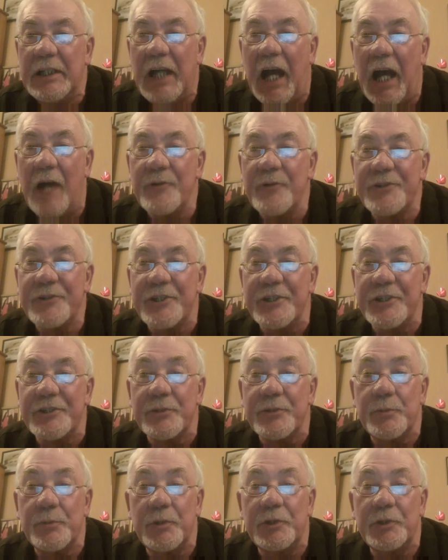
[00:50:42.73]

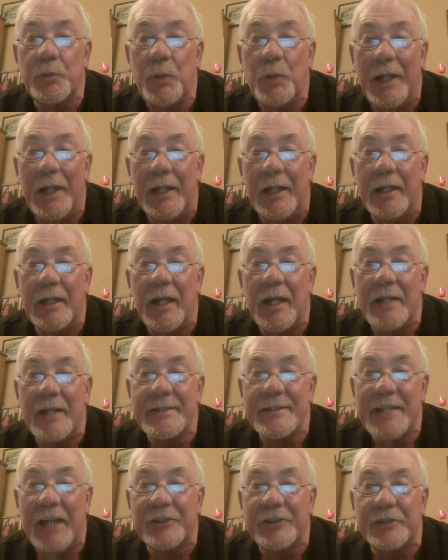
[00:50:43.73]
Ounces would win a
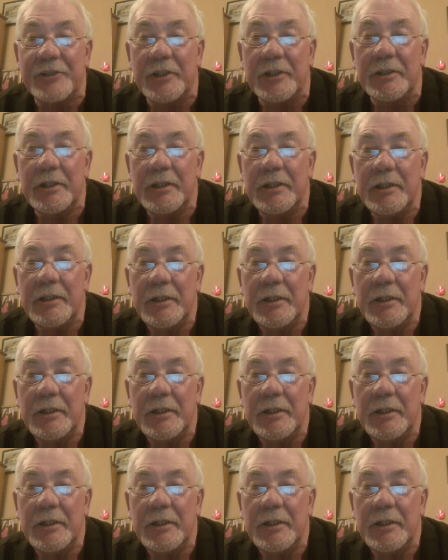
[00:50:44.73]
section,